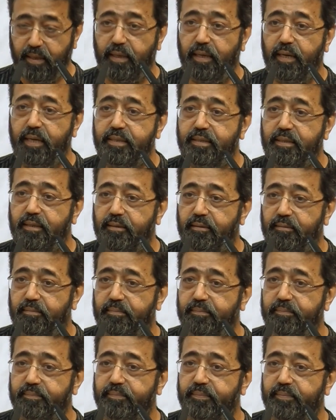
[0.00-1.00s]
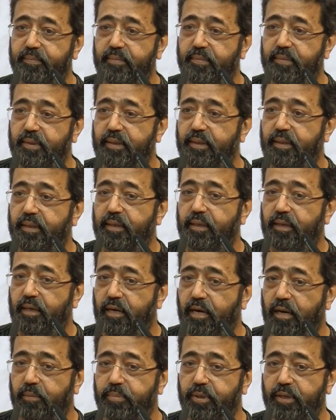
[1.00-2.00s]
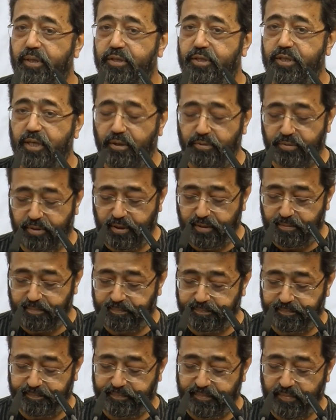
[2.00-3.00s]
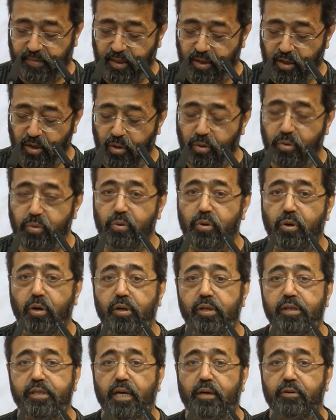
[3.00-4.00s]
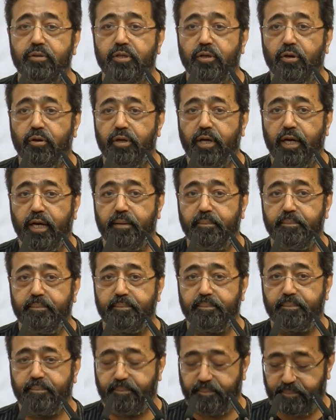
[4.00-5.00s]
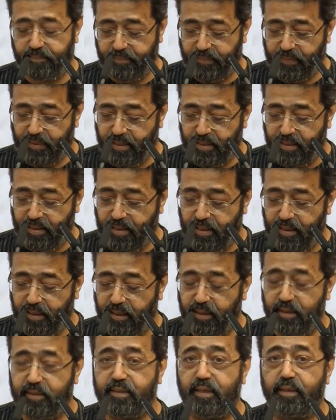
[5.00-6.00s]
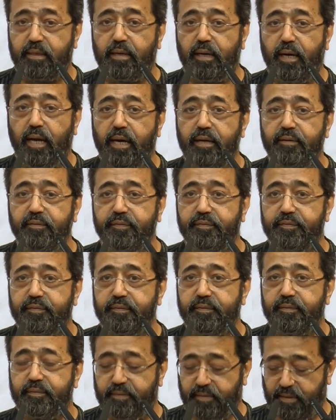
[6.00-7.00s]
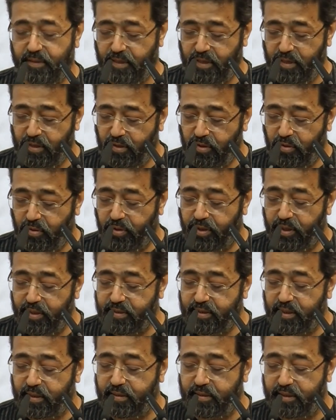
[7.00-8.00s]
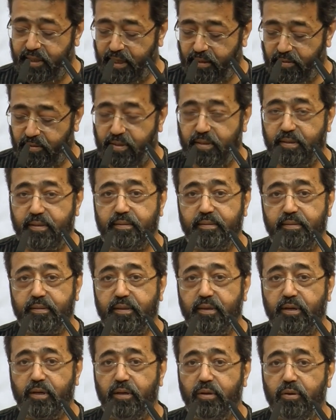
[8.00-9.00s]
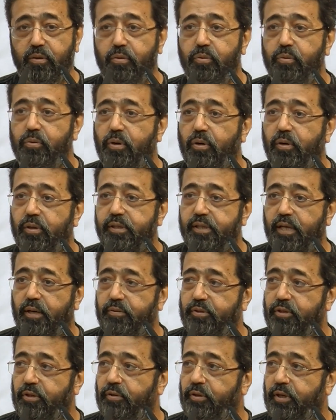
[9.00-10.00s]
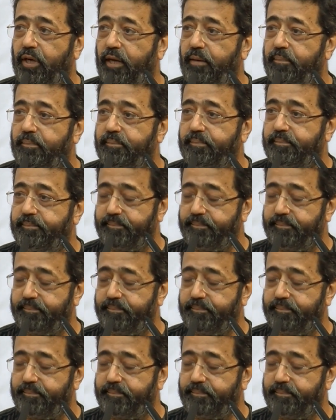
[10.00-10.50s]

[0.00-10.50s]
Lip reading: Listen, Kabir shouted, who calls out your name? Is it life or is it death? Who calls out your name?